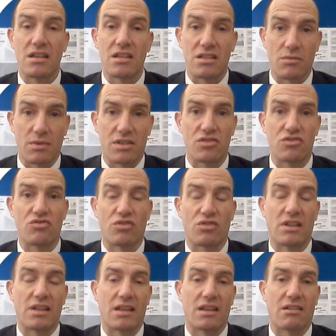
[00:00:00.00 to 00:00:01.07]
So we'd
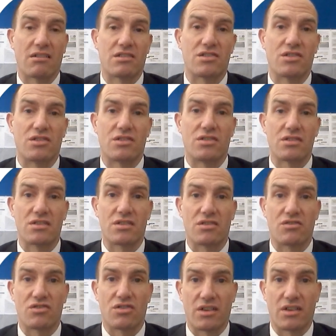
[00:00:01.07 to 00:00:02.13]
strongly encourage students
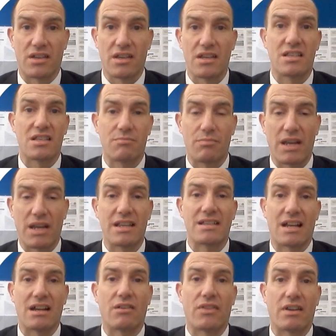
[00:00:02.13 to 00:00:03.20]
to try and space
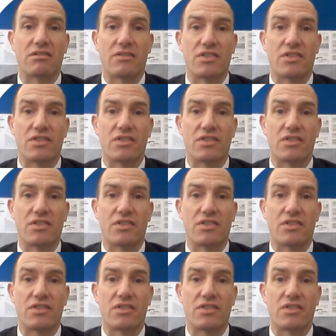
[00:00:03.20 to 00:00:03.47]
out their